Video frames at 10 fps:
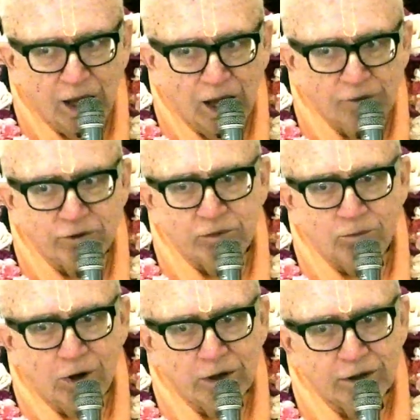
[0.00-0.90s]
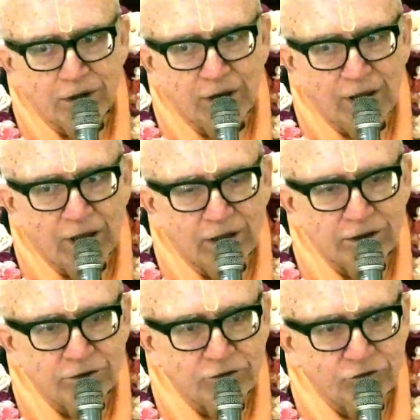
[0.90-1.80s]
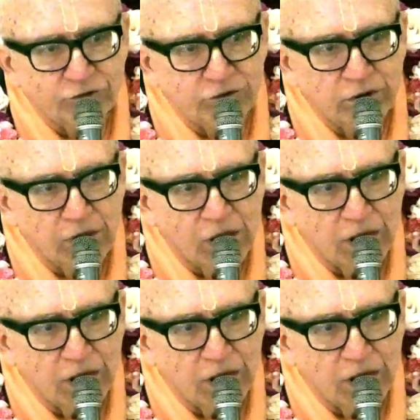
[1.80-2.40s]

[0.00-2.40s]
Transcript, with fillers: everyone as